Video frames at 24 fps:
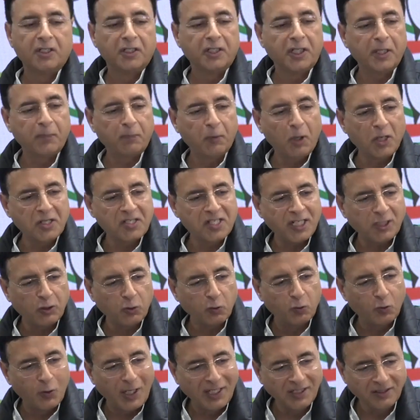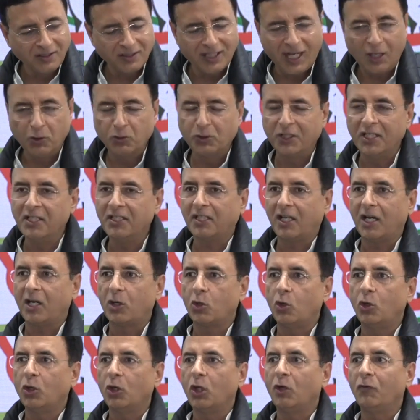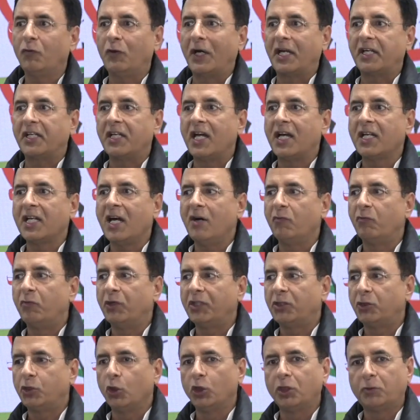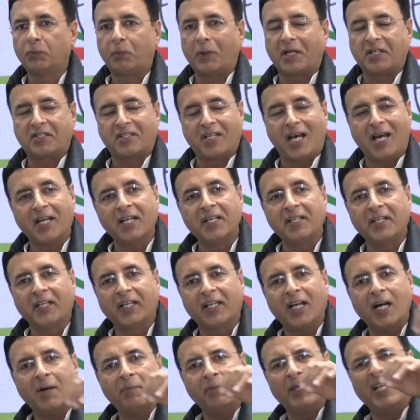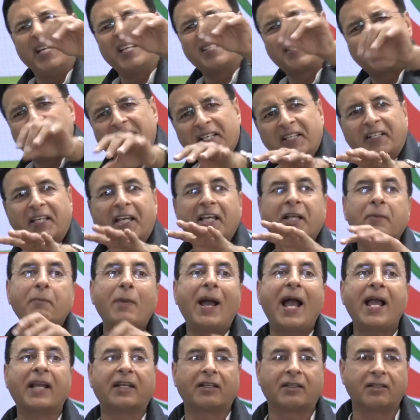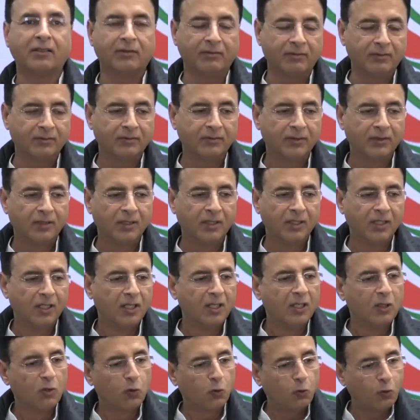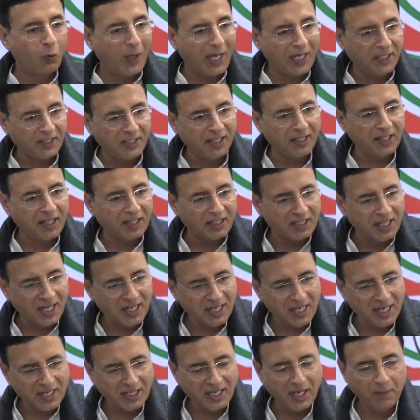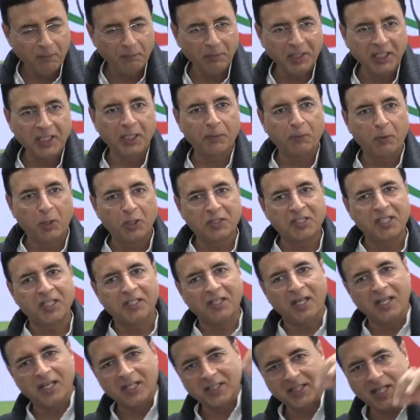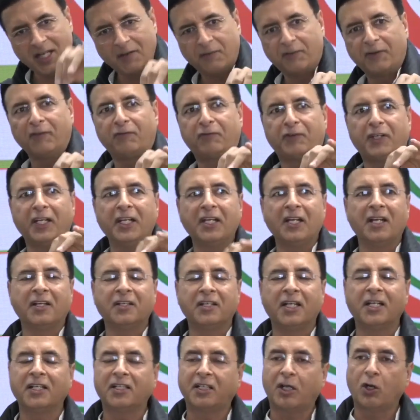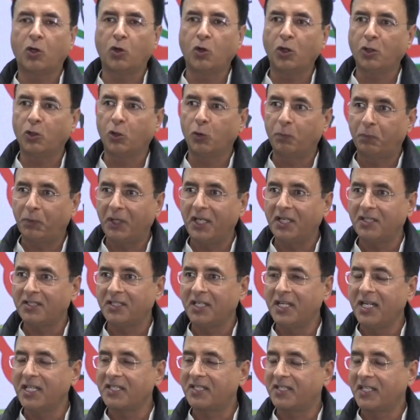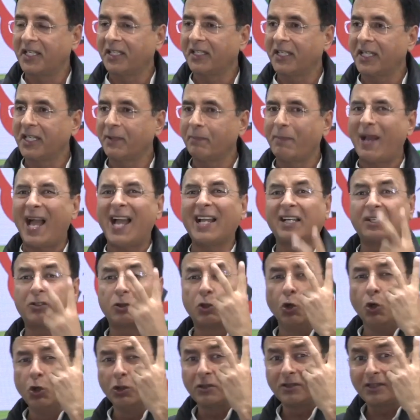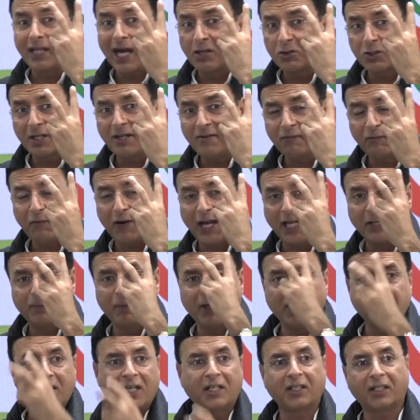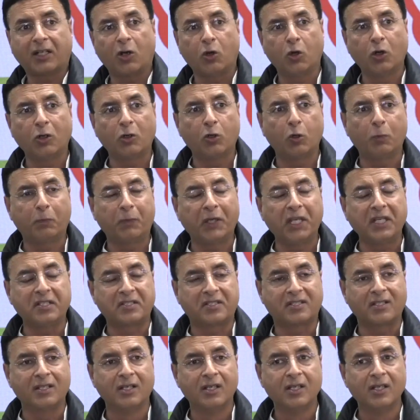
deposit one thousand crore of Haryana Vidyut Prasaran Nigam in a sinking bank? Why did Haryana government deposit another fifteen hundred crore rupees in a sinking bank? two thousand five hundred crore rupees